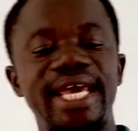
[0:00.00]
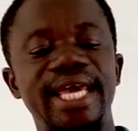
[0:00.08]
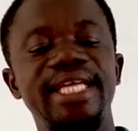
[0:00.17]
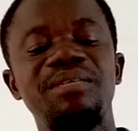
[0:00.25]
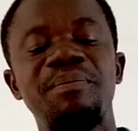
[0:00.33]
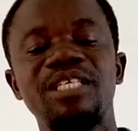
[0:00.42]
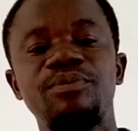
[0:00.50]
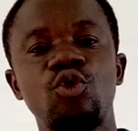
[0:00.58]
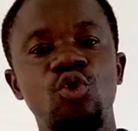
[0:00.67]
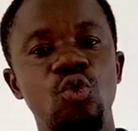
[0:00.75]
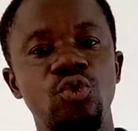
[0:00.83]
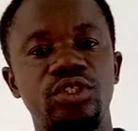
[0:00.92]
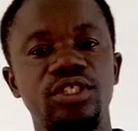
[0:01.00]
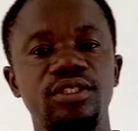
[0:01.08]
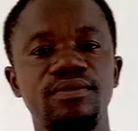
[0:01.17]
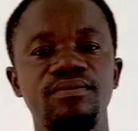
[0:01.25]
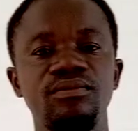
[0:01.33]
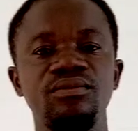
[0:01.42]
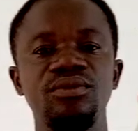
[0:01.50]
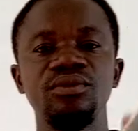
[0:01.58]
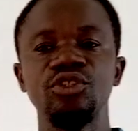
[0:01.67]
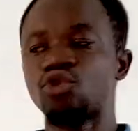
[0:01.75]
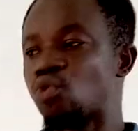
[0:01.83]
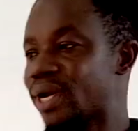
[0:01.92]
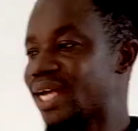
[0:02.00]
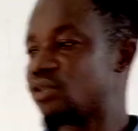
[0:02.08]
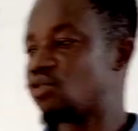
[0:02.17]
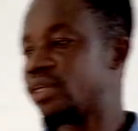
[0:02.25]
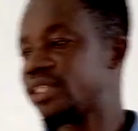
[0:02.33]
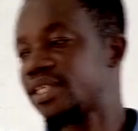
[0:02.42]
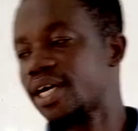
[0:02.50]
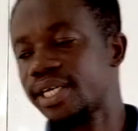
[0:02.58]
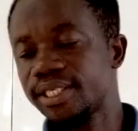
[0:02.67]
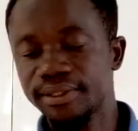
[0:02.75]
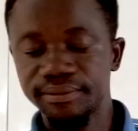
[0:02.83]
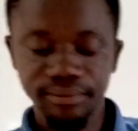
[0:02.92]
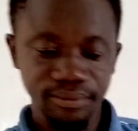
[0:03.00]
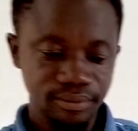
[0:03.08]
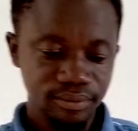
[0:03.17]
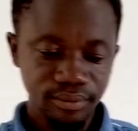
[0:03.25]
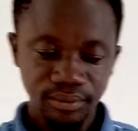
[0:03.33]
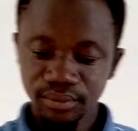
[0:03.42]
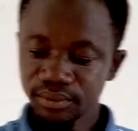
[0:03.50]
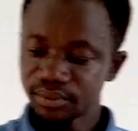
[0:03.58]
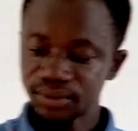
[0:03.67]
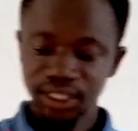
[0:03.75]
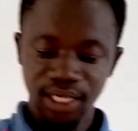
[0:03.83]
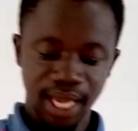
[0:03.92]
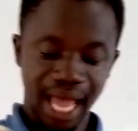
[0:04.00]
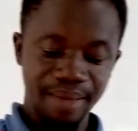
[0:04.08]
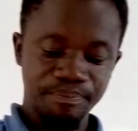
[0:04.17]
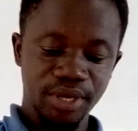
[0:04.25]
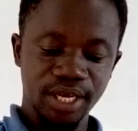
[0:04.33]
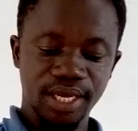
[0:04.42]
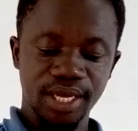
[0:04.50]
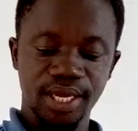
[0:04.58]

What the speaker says: ends must be closed. So what I do is that I pick